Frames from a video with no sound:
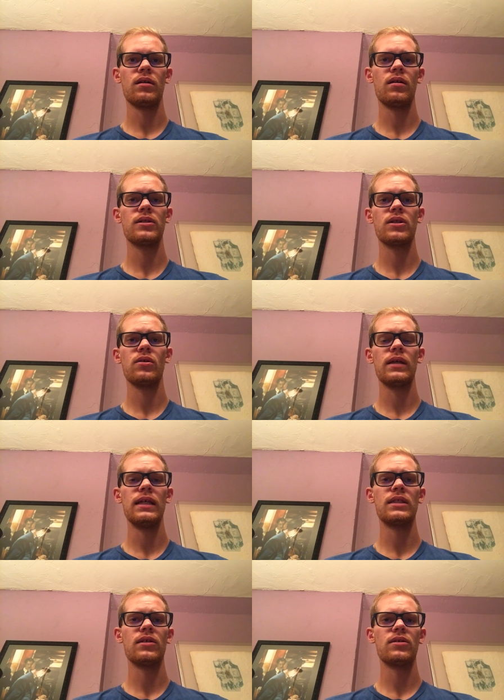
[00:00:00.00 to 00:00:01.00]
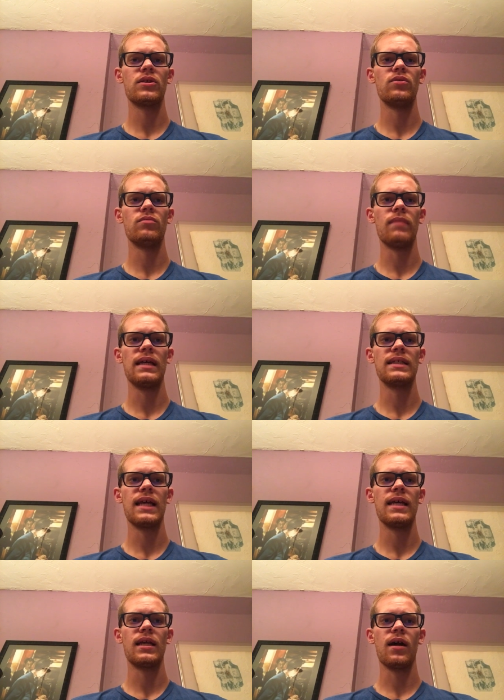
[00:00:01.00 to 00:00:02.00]
also easier to
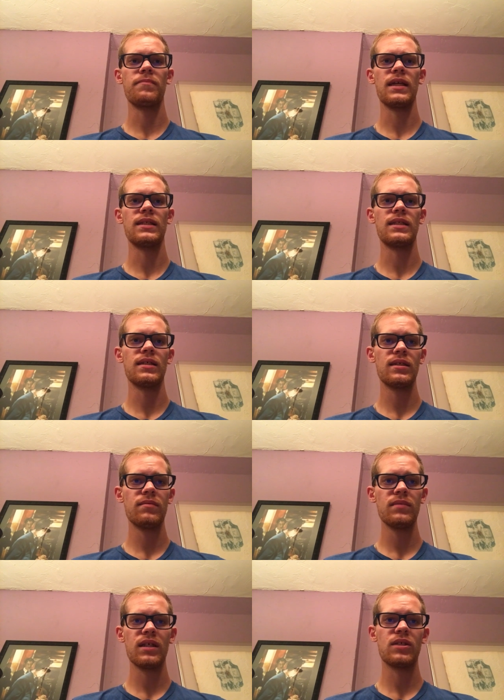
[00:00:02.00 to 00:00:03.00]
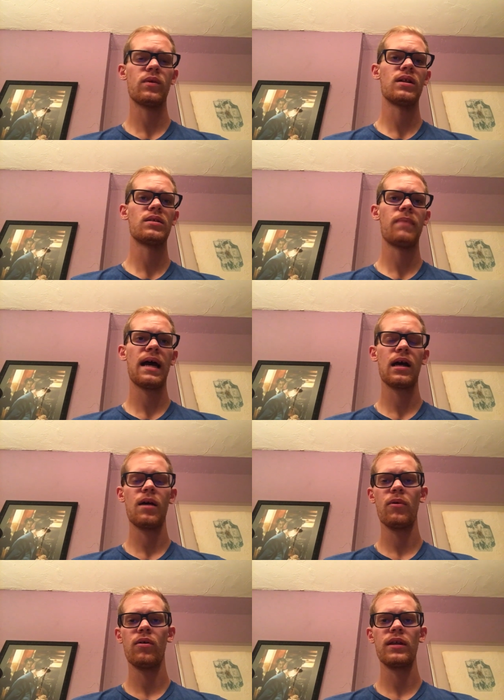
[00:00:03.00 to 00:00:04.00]
maintain and update systems as well as back
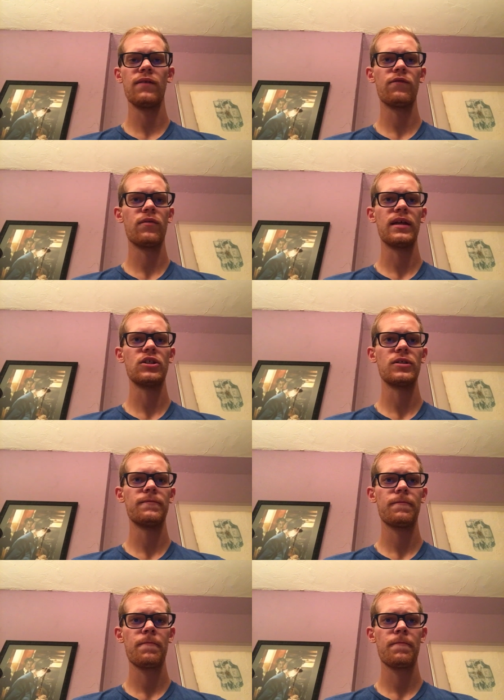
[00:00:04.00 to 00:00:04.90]
up all the information.